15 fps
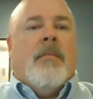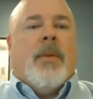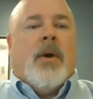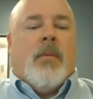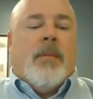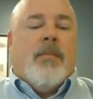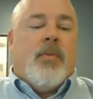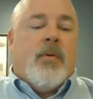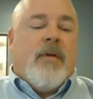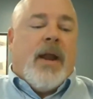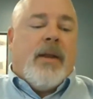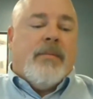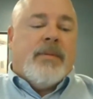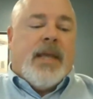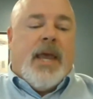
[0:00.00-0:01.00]
But we
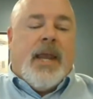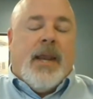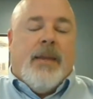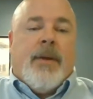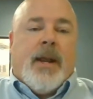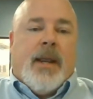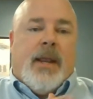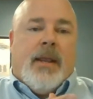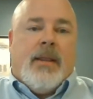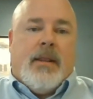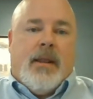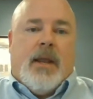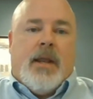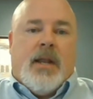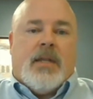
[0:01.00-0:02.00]
provide them to anybody,
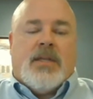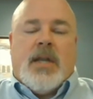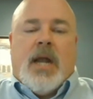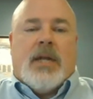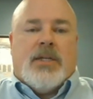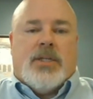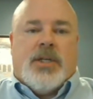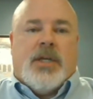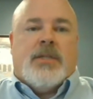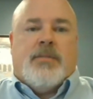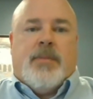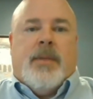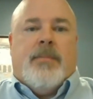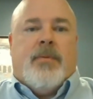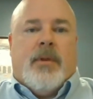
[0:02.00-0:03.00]
and that's not
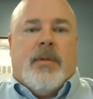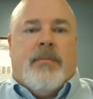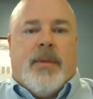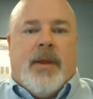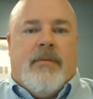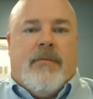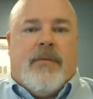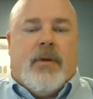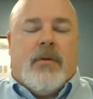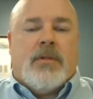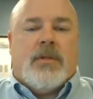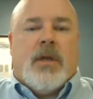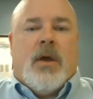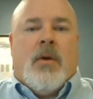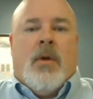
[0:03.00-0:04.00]
just people in Bentonville.
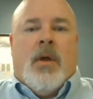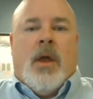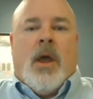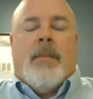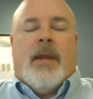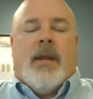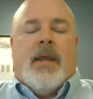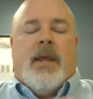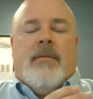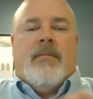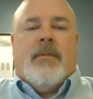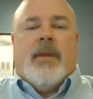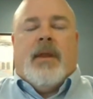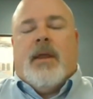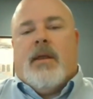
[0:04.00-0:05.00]
So I mean,
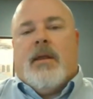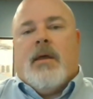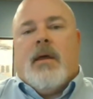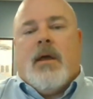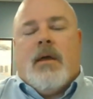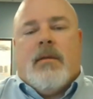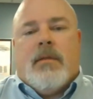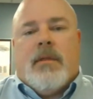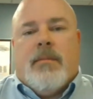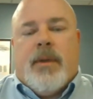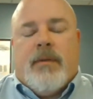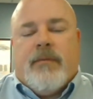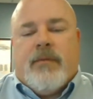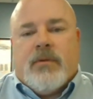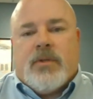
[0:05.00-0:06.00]
in the
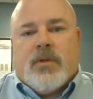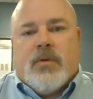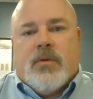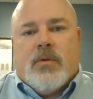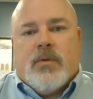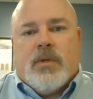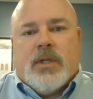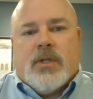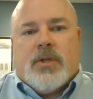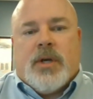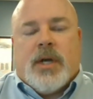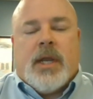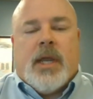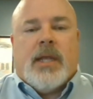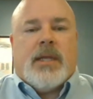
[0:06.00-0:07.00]
Bentonville School
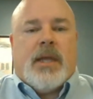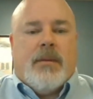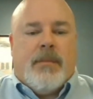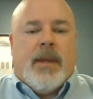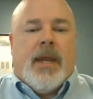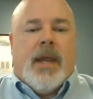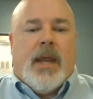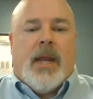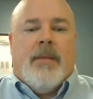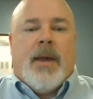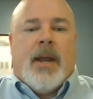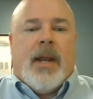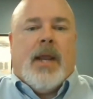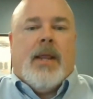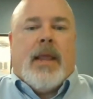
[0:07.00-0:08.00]
District, it can be
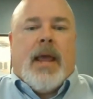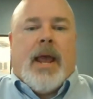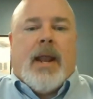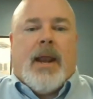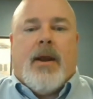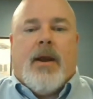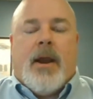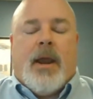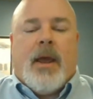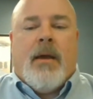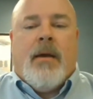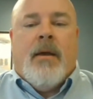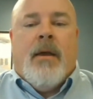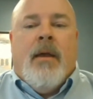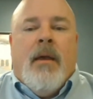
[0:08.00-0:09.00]
anybody in that
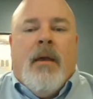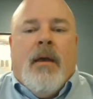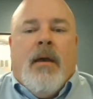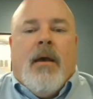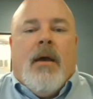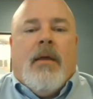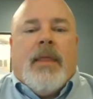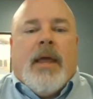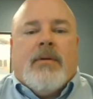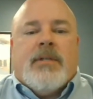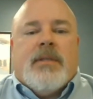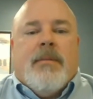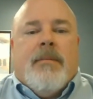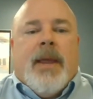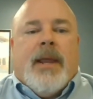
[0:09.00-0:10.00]
area. That
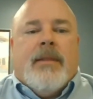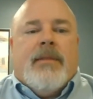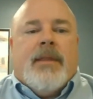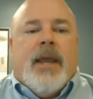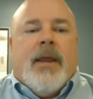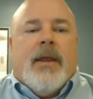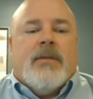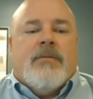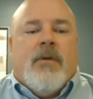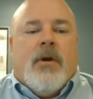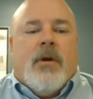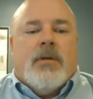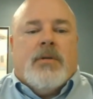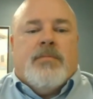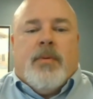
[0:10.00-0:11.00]
was the main thing as
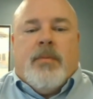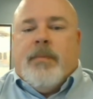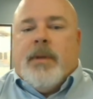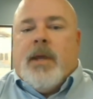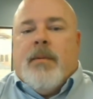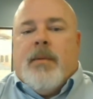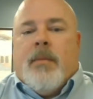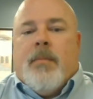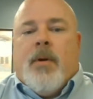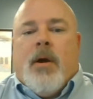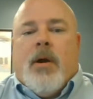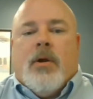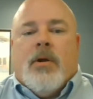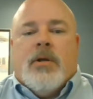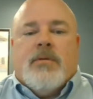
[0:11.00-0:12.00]
far as becoming a
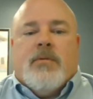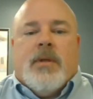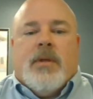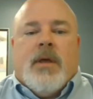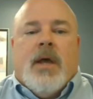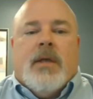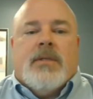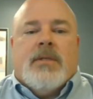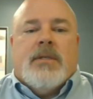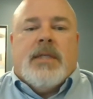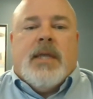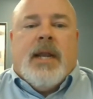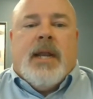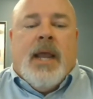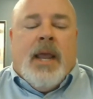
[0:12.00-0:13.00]
partner with us, is
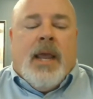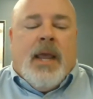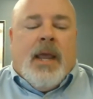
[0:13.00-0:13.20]
that